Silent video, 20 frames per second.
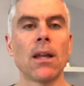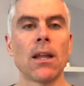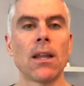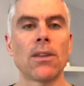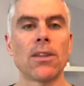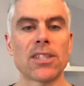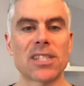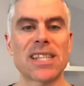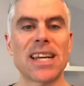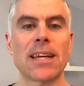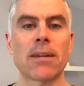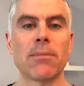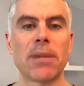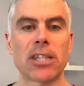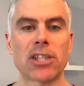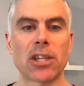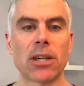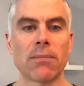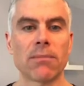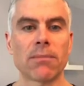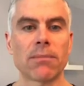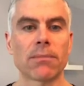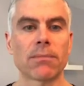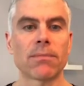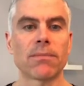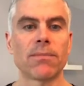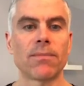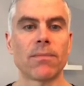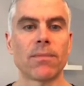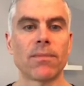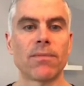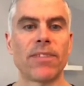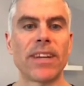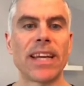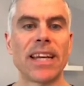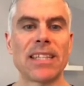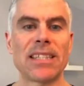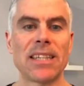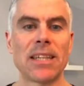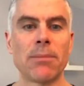The second measure,
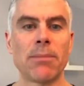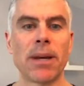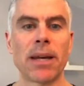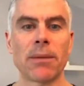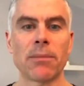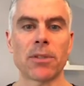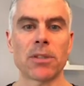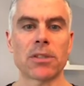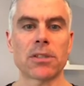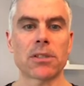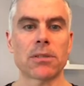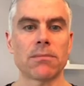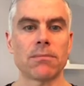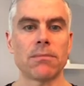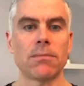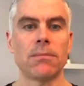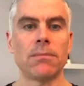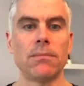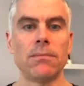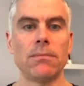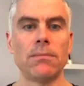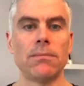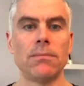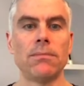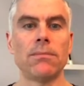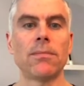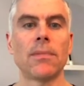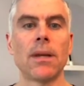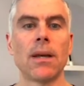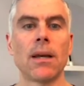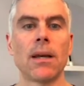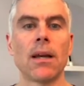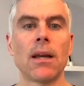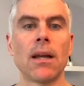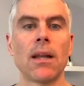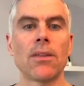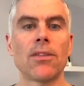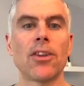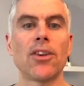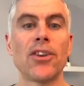VAT payments.
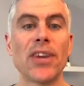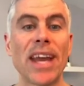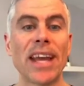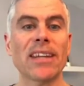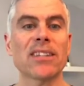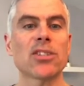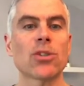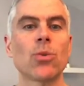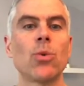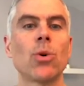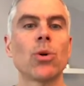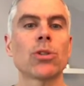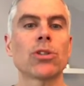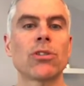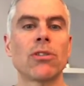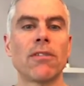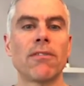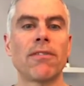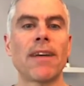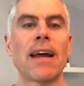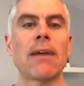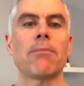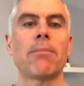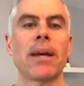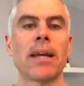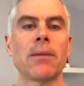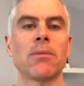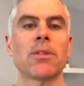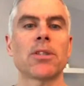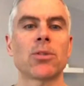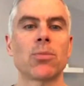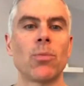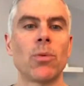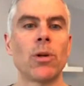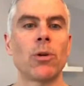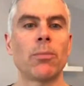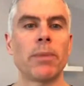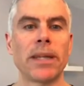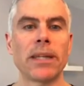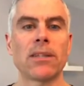The next quarter of VAT payments
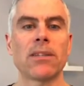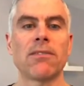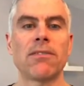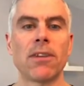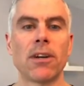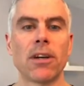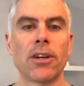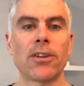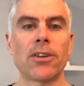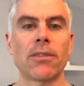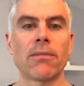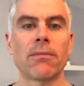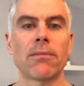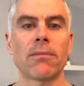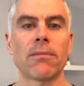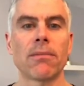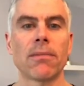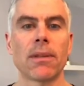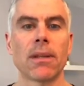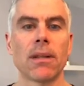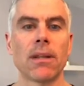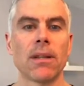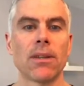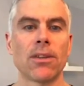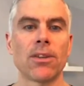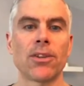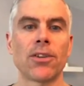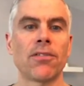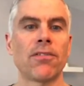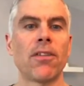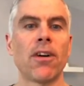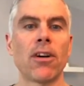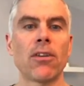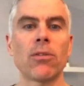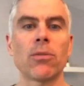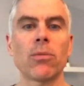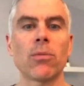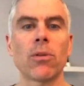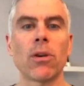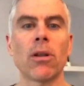will be deferred. The
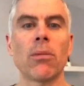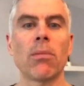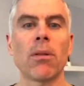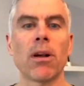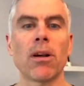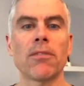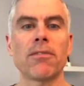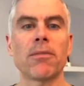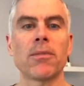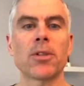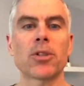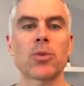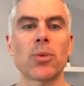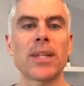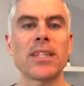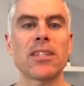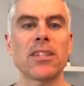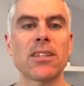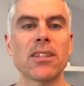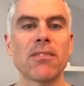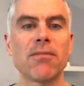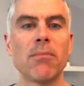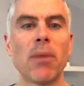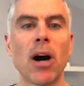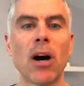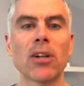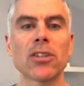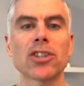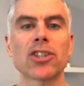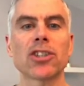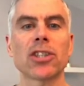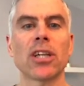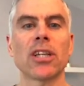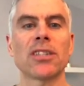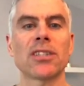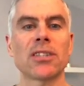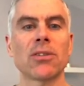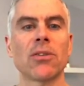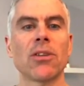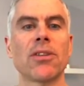deferral will apply from the 20th of March
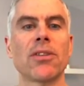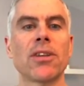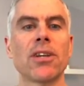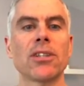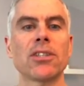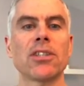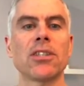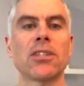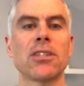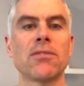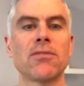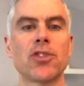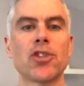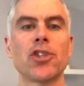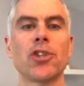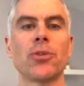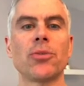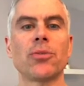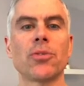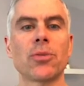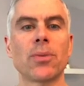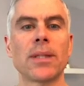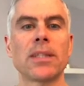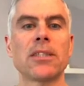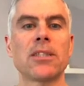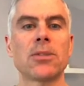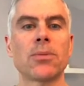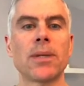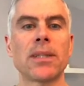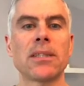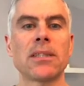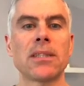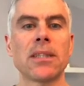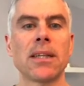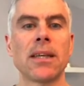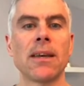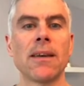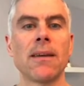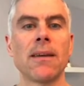until the 30th of June 2020.